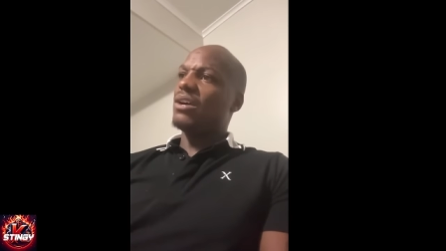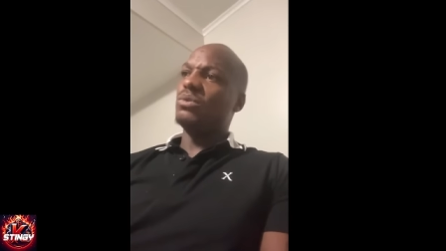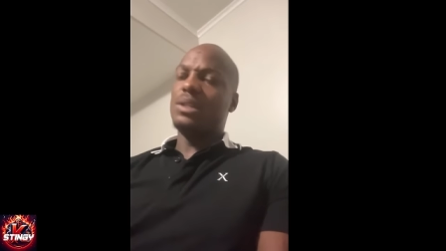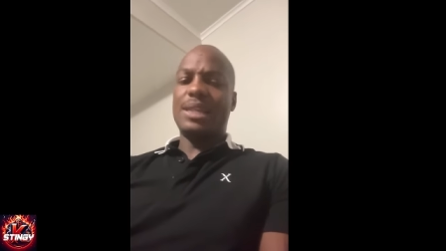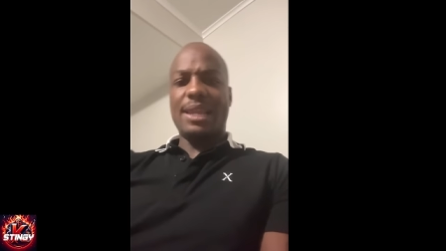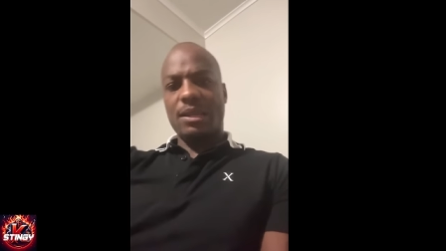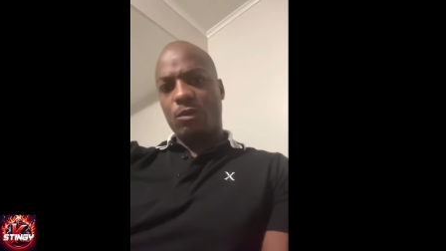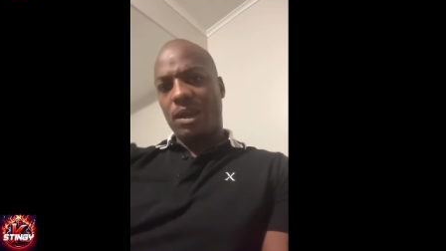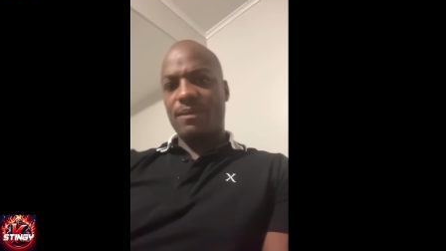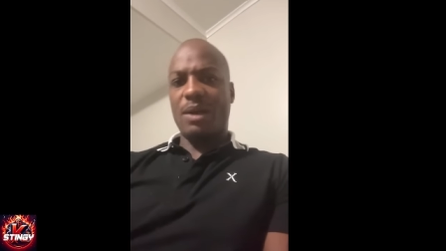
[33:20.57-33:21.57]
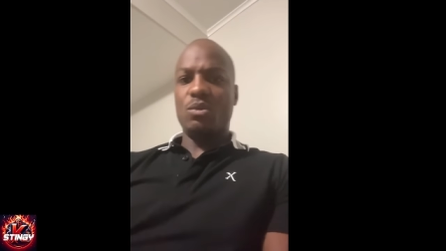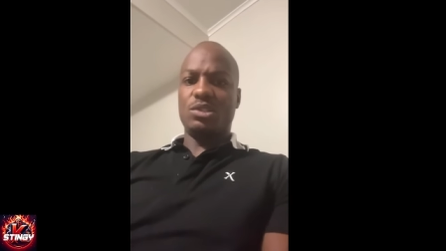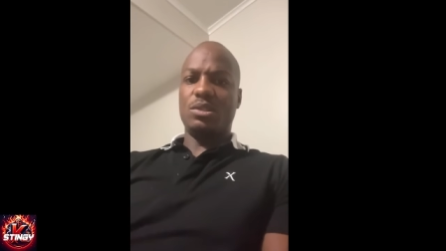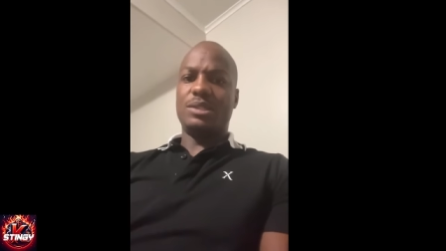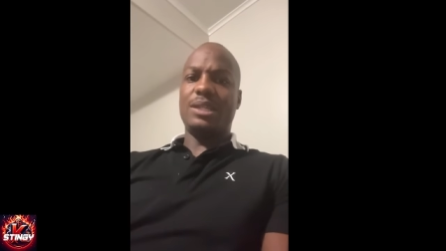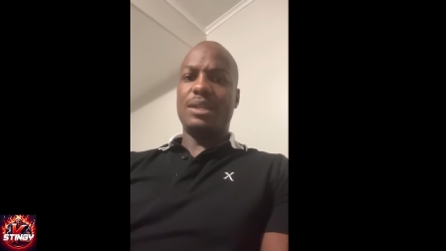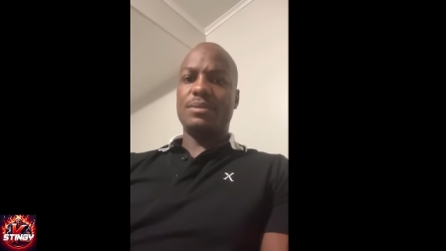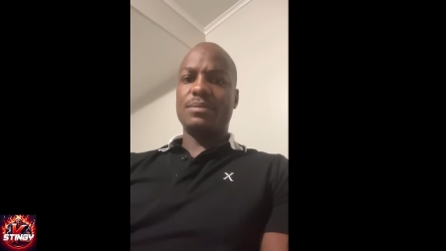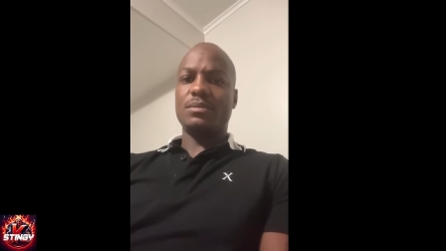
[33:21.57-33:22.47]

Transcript: that ain't the route I want you to take.